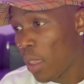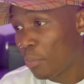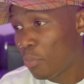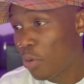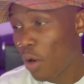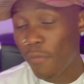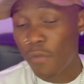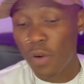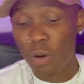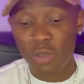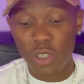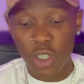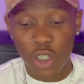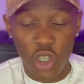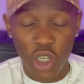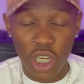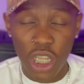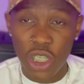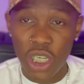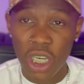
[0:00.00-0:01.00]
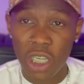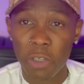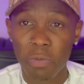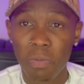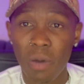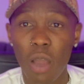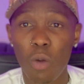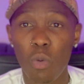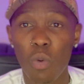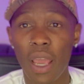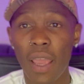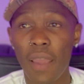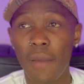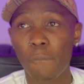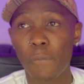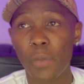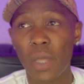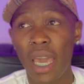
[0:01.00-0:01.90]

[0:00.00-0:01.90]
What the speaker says: Prop firms actually changed my way,